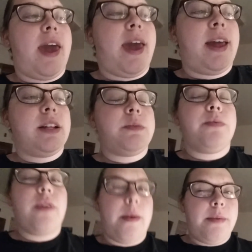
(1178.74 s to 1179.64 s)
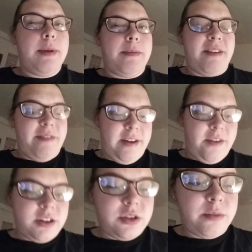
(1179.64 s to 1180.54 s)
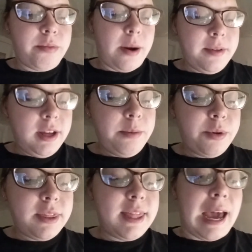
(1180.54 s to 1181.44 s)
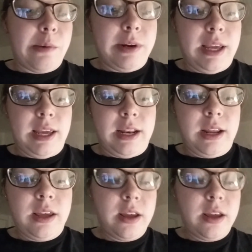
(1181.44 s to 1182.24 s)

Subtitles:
and it's probably my favorite, so I'm probably going to put that one in.